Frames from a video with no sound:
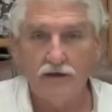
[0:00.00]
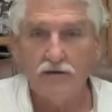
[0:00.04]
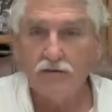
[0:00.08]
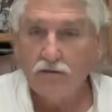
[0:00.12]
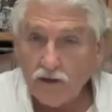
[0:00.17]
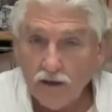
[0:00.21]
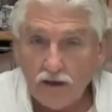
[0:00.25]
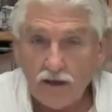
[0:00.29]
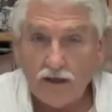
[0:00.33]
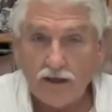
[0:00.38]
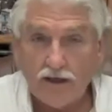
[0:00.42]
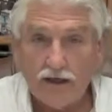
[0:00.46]

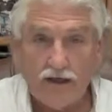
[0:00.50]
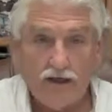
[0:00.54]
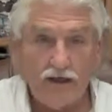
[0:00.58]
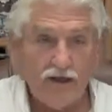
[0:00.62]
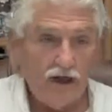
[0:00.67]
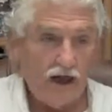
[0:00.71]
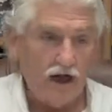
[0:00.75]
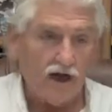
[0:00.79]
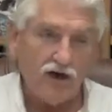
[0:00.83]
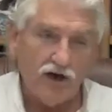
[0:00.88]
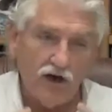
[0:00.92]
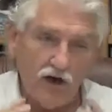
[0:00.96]
Really.
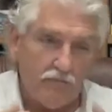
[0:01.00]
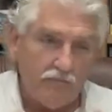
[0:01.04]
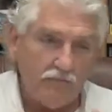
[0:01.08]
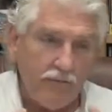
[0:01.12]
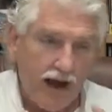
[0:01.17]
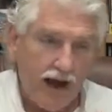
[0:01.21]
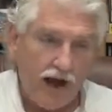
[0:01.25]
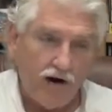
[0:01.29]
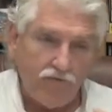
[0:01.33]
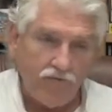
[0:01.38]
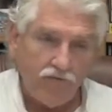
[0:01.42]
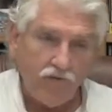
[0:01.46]
A good
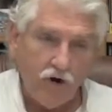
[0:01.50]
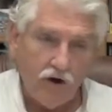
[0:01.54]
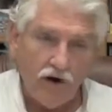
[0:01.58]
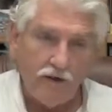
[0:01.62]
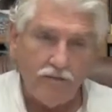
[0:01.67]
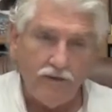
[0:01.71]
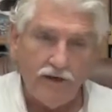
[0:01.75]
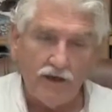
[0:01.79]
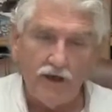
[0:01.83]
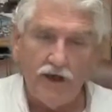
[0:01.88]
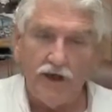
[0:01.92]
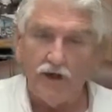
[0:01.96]
bowel
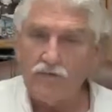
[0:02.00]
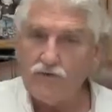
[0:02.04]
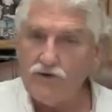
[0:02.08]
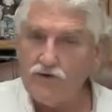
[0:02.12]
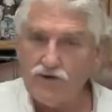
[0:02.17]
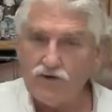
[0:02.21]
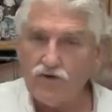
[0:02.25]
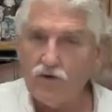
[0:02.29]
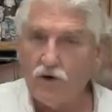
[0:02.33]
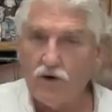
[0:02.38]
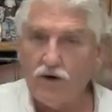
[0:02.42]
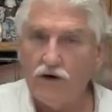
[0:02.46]
formula, a
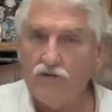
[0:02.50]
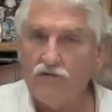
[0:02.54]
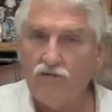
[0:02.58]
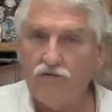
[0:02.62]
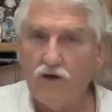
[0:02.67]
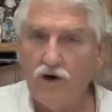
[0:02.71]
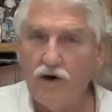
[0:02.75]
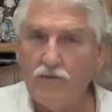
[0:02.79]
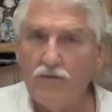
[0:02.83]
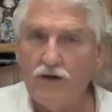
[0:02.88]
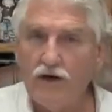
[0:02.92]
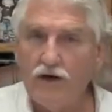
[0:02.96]
restorative
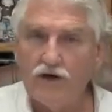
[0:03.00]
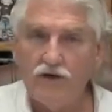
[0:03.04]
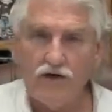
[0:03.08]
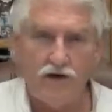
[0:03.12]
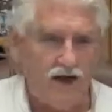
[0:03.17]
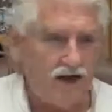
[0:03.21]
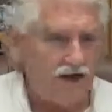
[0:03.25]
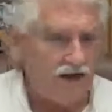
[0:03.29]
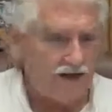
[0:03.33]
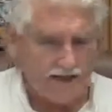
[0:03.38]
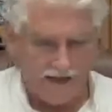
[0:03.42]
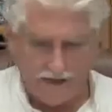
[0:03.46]
formula, you're
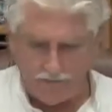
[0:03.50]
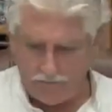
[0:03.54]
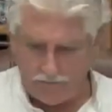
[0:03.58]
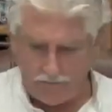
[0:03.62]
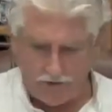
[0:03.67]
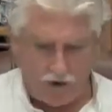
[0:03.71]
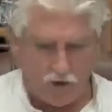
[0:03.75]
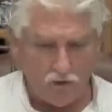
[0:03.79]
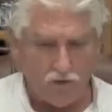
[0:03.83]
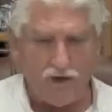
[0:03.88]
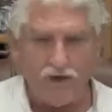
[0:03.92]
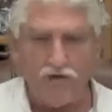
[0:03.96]
not going to get
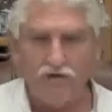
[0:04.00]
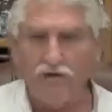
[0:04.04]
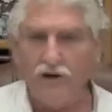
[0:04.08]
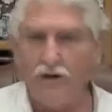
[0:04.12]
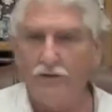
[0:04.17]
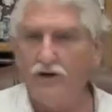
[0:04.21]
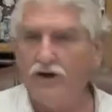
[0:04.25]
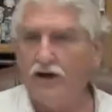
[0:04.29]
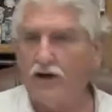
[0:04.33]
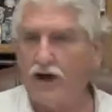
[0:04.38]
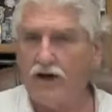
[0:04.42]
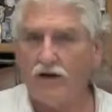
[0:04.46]
bloating
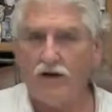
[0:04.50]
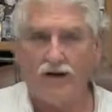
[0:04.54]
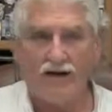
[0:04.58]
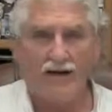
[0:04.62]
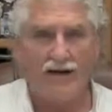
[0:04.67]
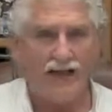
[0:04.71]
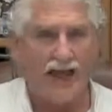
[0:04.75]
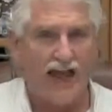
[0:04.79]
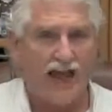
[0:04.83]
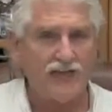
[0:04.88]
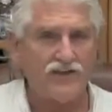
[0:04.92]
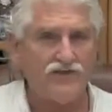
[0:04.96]
from it. You're not going
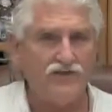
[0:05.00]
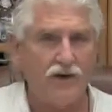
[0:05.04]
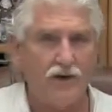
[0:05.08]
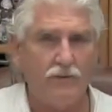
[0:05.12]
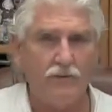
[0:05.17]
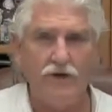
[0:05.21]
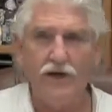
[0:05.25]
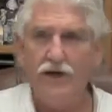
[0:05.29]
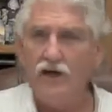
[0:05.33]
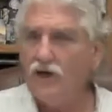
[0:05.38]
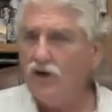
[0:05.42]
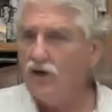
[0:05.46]
to gas
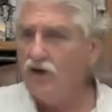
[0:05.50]
from it.